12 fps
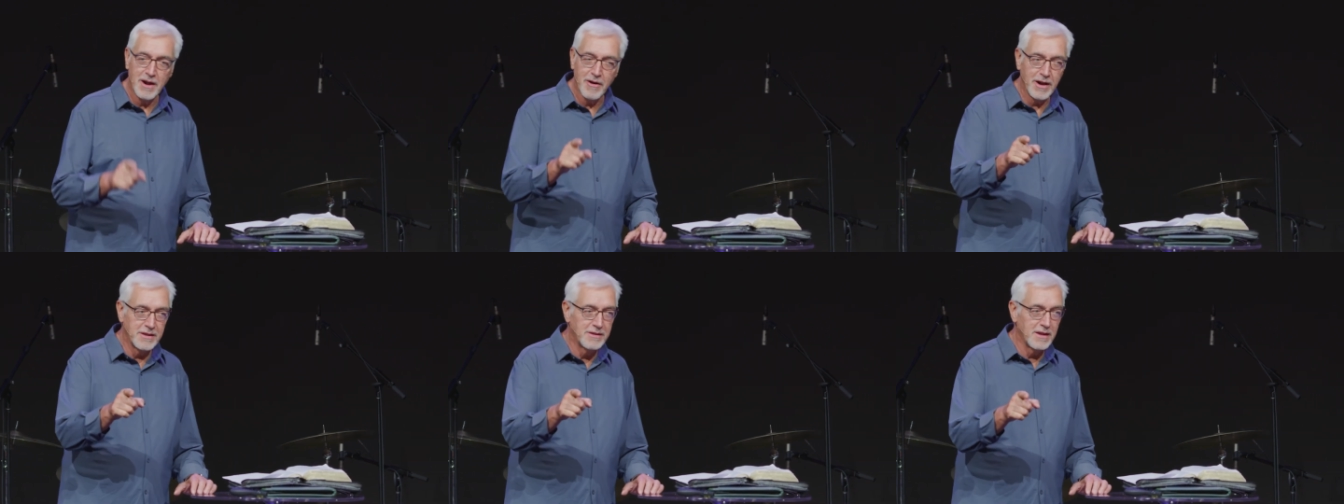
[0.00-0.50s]
Our
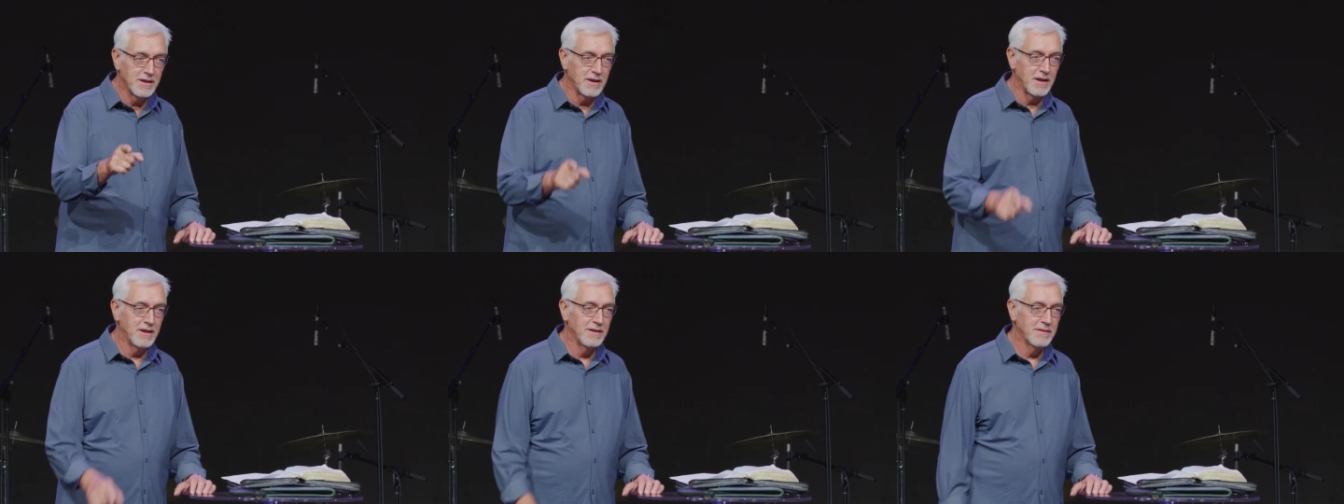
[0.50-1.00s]

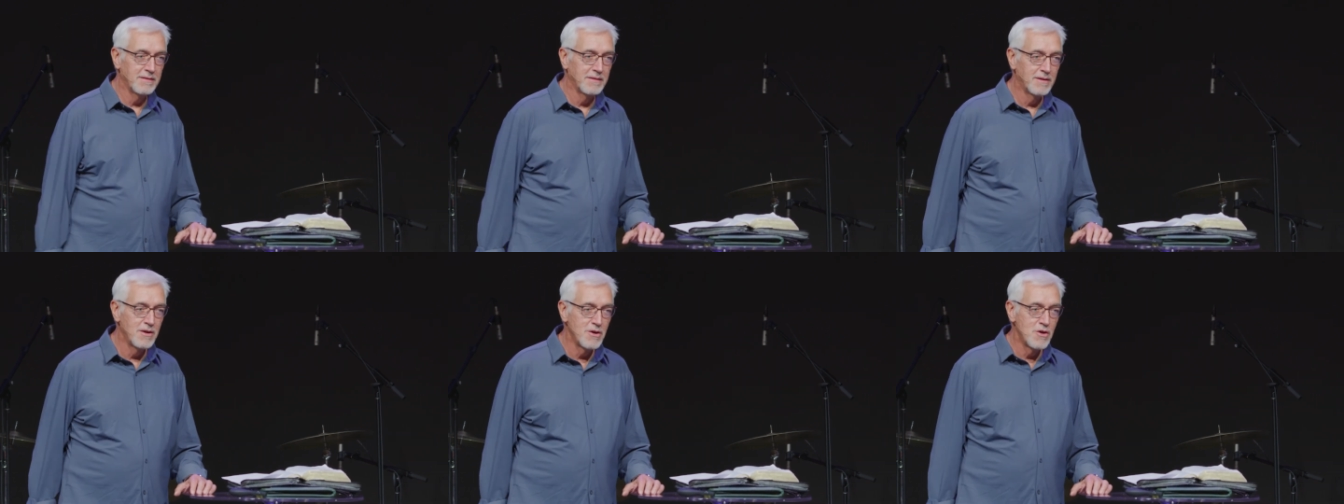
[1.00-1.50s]
identity.
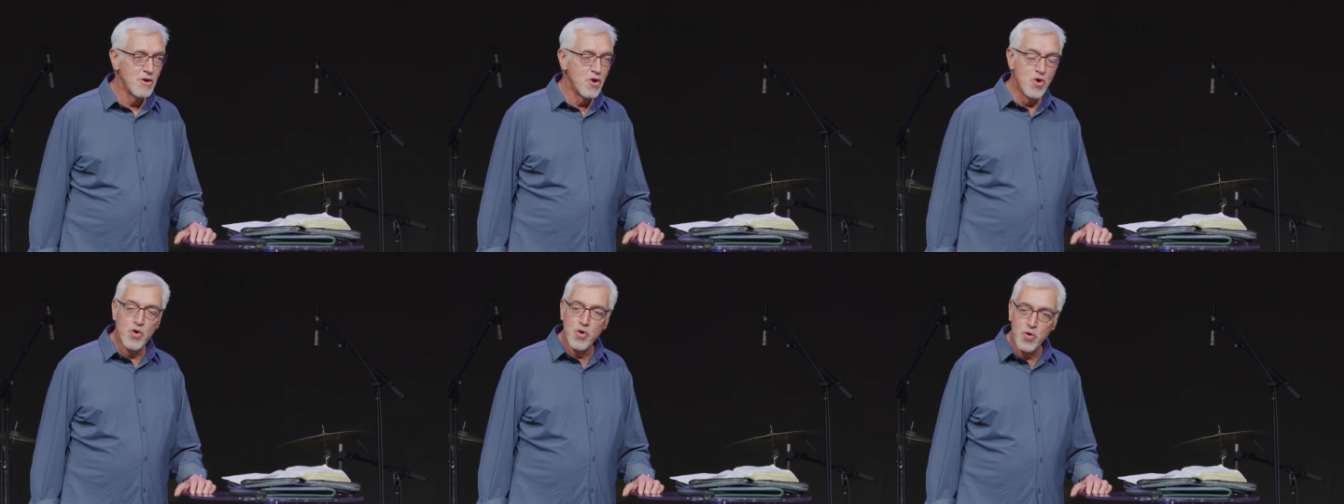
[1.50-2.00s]

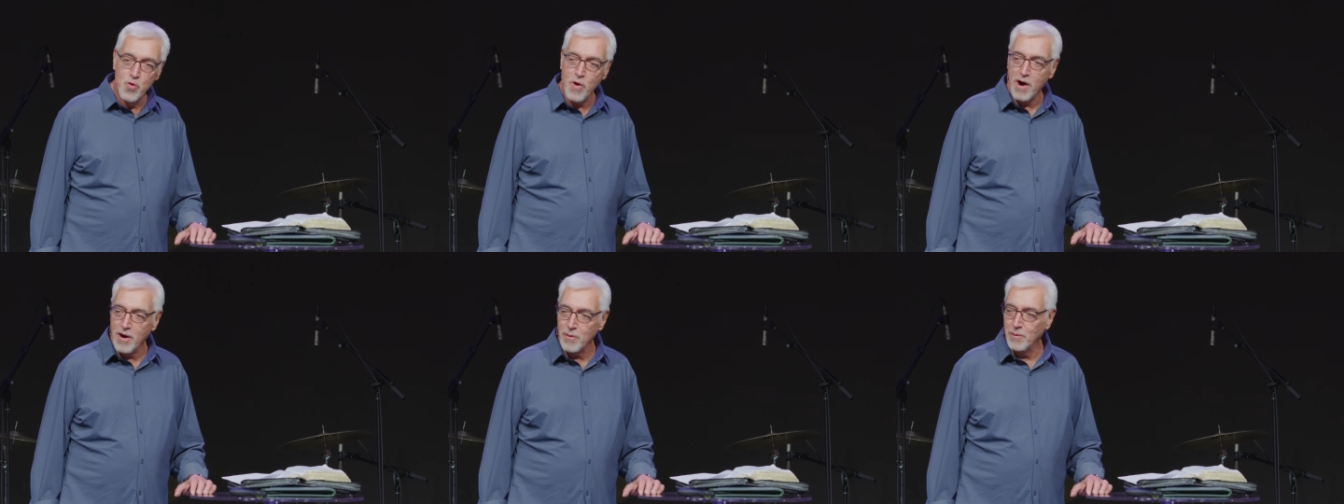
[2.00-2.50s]
Who
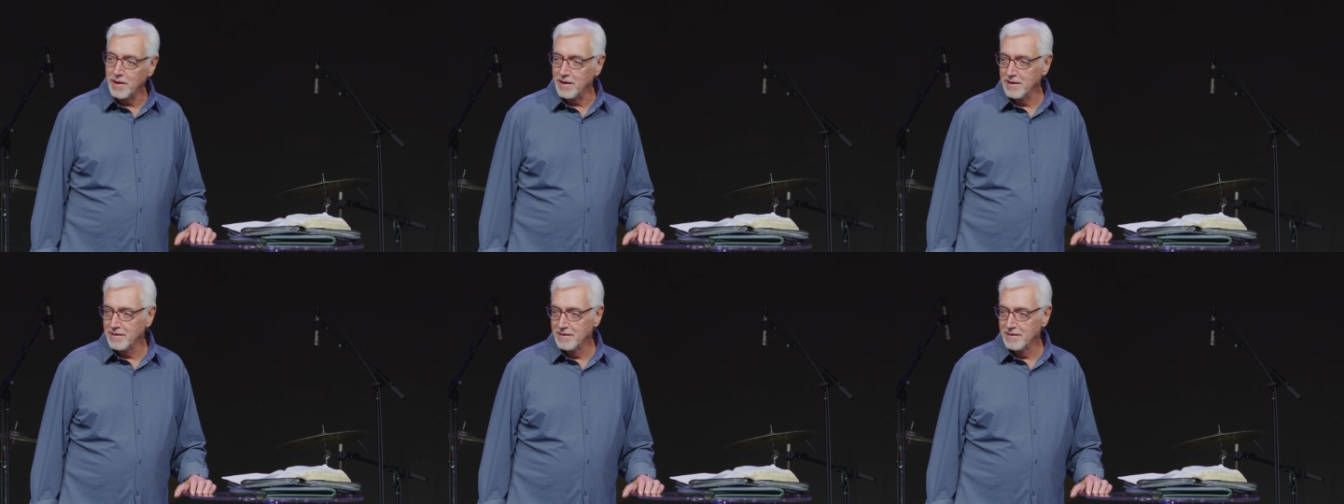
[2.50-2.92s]
are we?